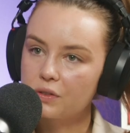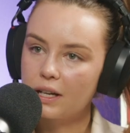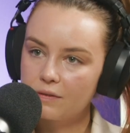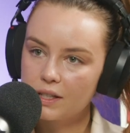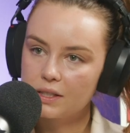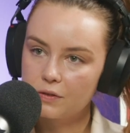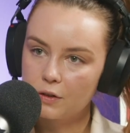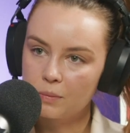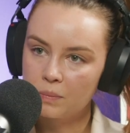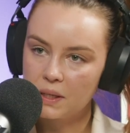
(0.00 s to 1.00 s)
divest
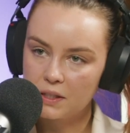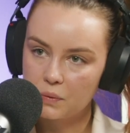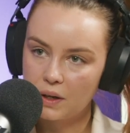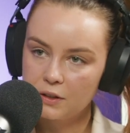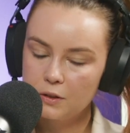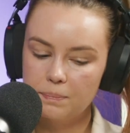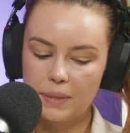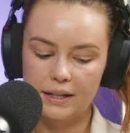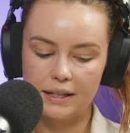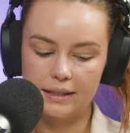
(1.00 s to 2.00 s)
from Israel,
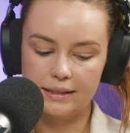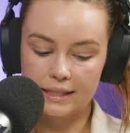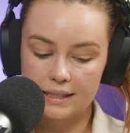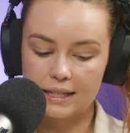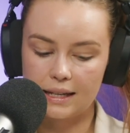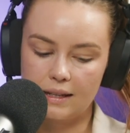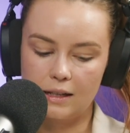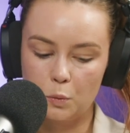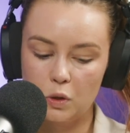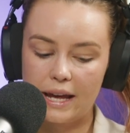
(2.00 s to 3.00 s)
but it did say that
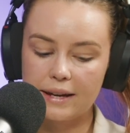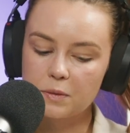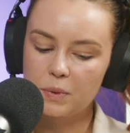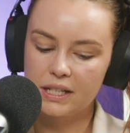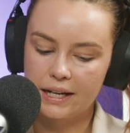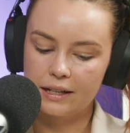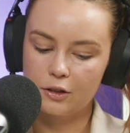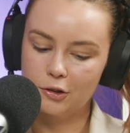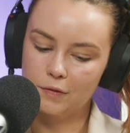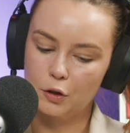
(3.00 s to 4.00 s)
it will expedite a
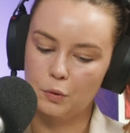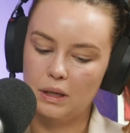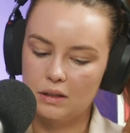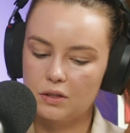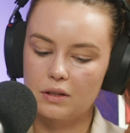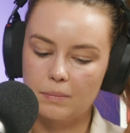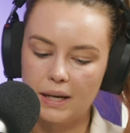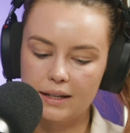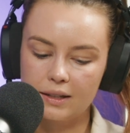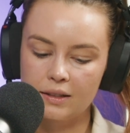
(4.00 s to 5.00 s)
review into the
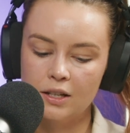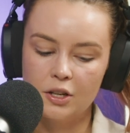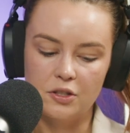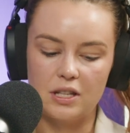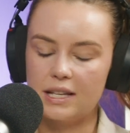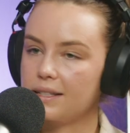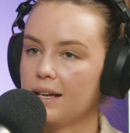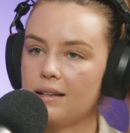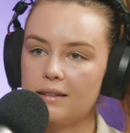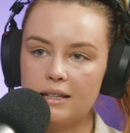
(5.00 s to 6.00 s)
matter. So they're
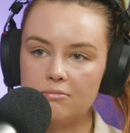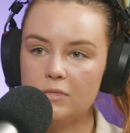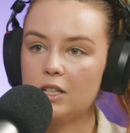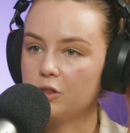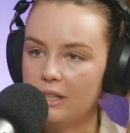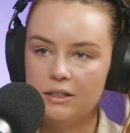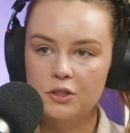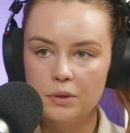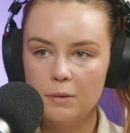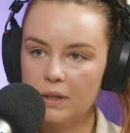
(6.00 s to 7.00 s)
saying that they'll look
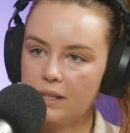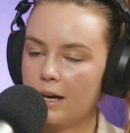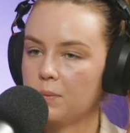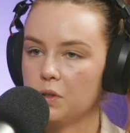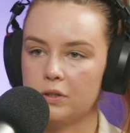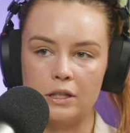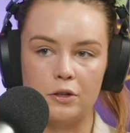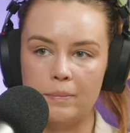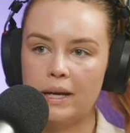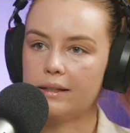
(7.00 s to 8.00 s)
into it, but they're absolutely
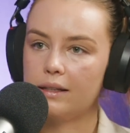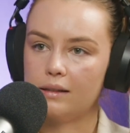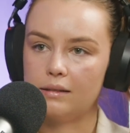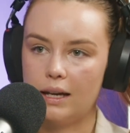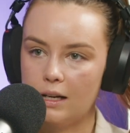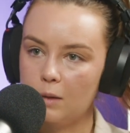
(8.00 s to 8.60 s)
not making any